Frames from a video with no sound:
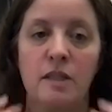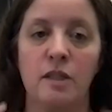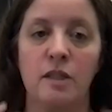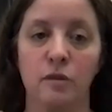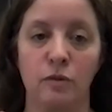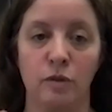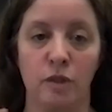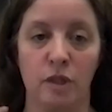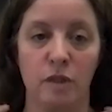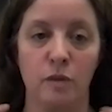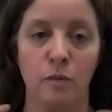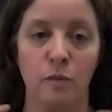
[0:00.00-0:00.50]
you
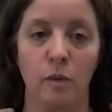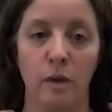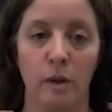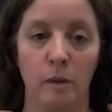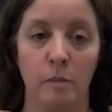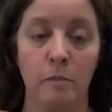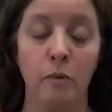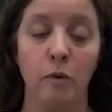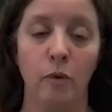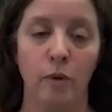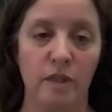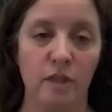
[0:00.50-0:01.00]
just want to
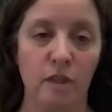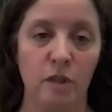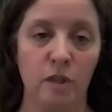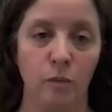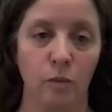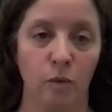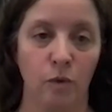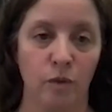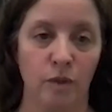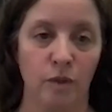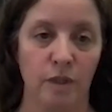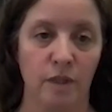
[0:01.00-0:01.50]
point
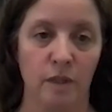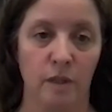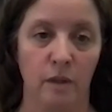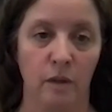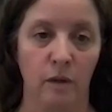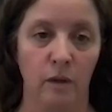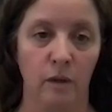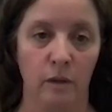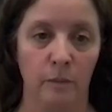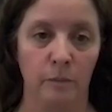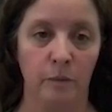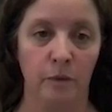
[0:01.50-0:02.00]
towards the
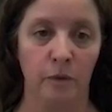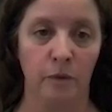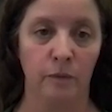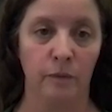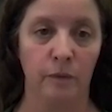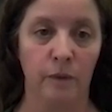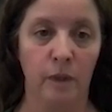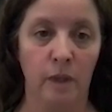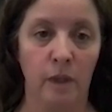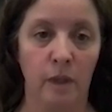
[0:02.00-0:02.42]
collarbone.